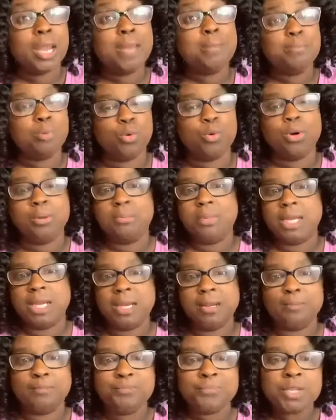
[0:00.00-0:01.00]
board
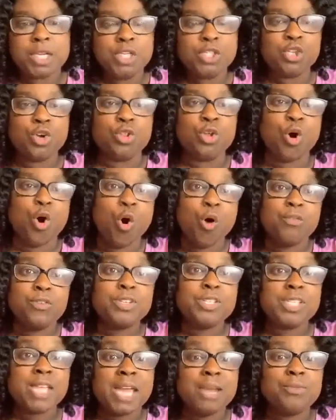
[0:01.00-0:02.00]
meeting. So the
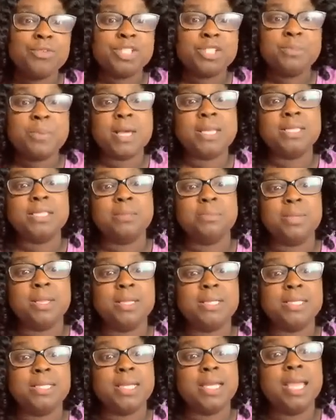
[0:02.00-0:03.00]
oversight
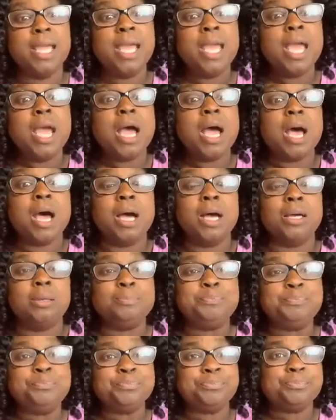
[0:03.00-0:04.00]
responsibility,
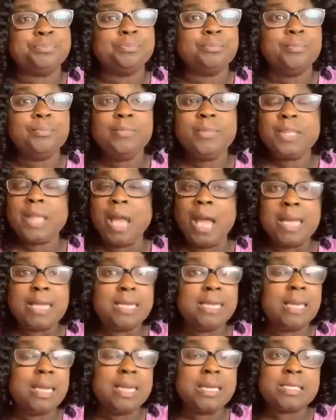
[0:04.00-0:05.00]

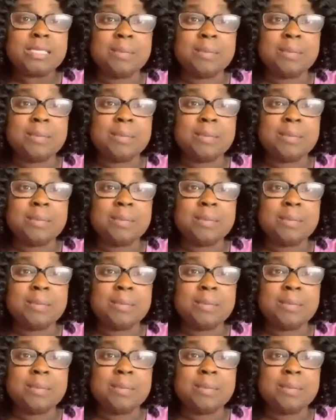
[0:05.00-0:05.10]
again,